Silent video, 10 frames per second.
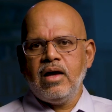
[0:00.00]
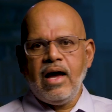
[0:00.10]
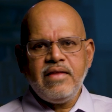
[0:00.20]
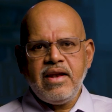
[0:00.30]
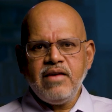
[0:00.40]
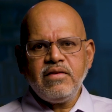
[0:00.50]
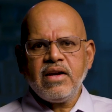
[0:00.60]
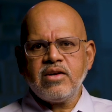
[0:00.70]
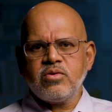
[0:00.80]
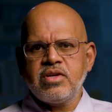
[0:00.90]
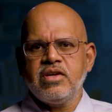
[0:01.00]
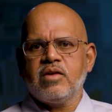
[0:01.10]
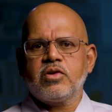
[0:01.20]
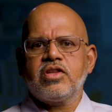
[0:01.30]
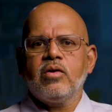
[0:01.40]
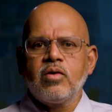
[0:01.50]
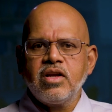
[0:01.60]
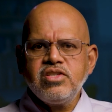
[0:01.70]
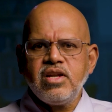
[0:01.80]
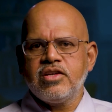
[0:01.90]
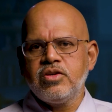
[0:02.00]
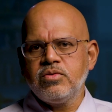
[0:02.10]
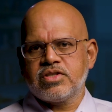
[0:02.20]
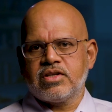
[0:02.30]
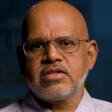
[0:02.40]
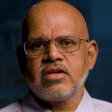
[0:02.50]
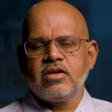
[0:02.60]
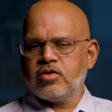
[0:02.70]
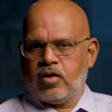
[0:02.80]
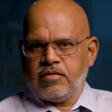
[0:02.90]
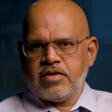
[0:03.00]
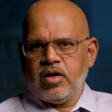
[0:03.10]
and they never get to hear what the original users thought of the